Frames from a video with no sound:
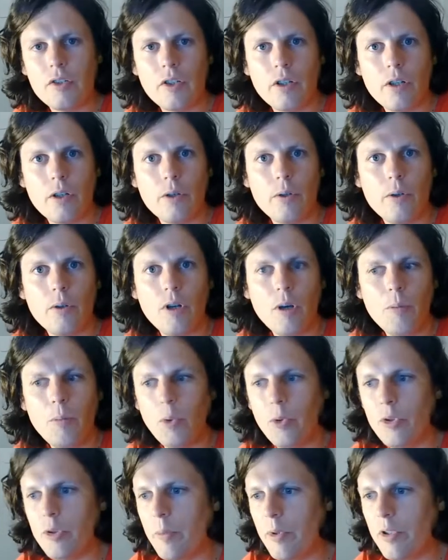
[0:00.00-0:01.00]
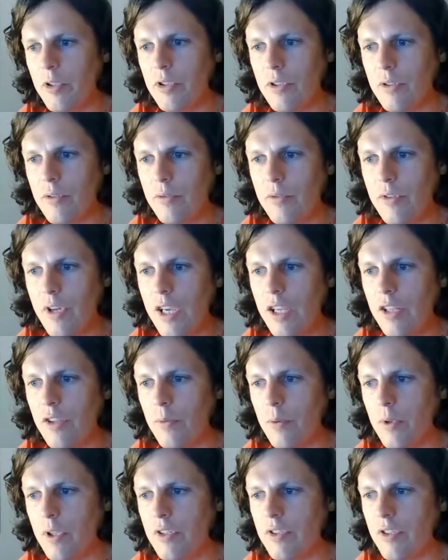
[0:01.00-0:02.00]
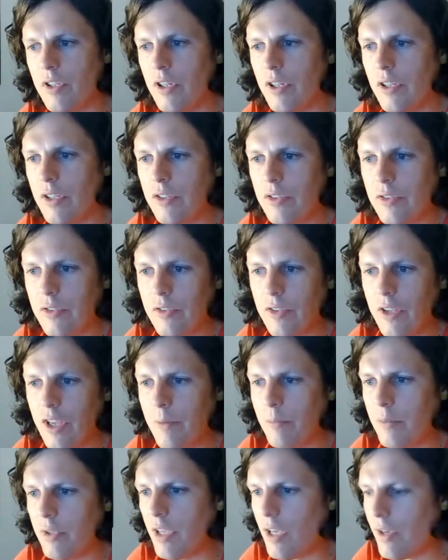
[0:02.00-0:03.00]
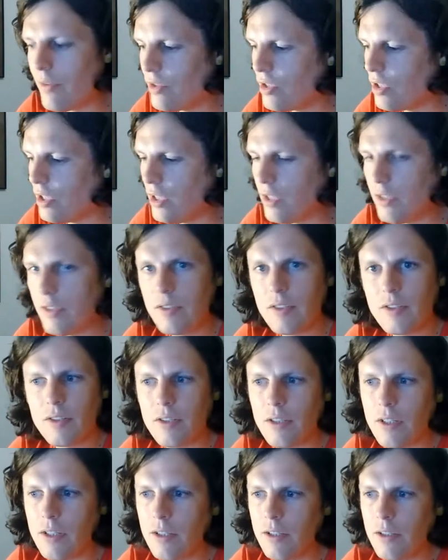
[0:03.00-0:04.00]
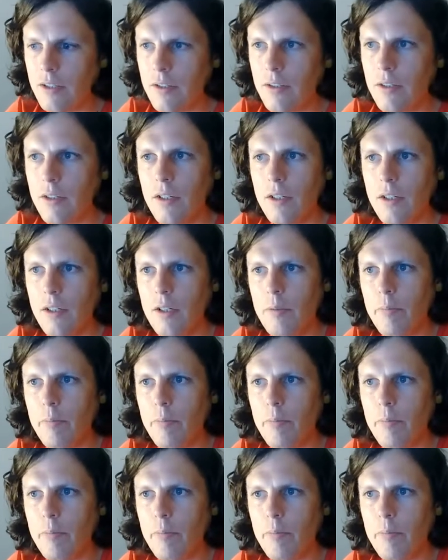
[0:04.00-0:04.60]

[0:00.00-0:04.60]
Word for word: So I bought a bunch of A3 sized MDF sheets and